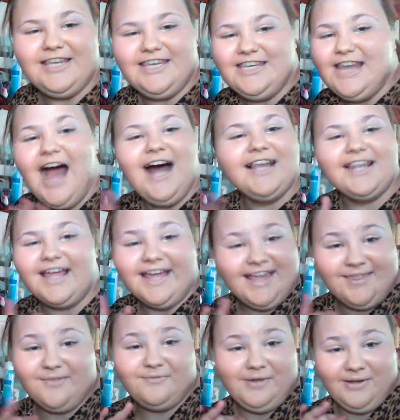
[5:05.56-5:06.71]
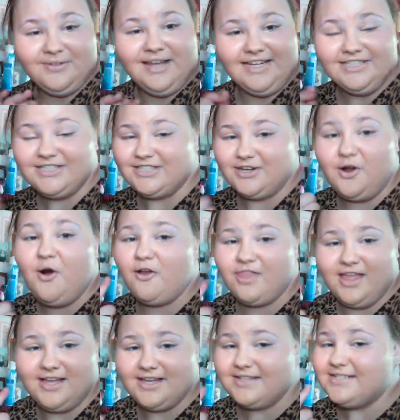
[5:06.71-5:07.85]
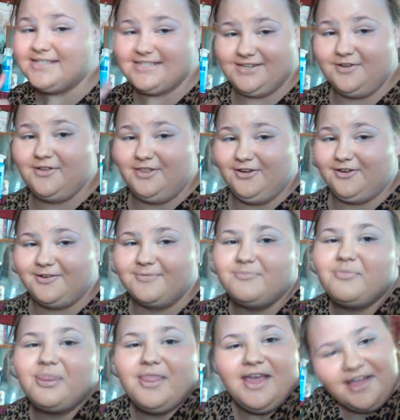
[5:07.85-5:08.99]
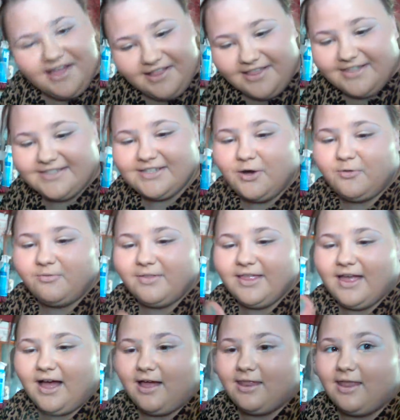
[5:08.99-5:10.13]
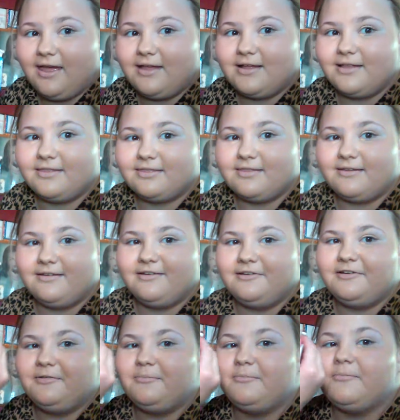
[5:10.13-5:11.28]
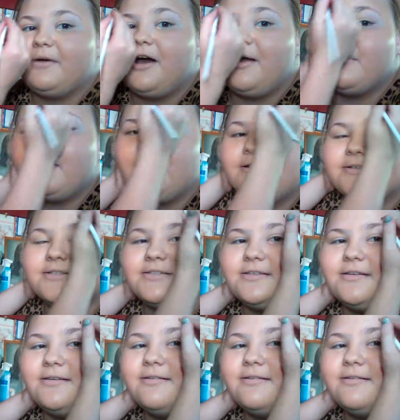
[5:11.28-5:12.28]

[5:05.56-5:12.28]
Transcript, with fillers: not liking the foundation or the concealer. Let's hopefully I like the um, eyebrows.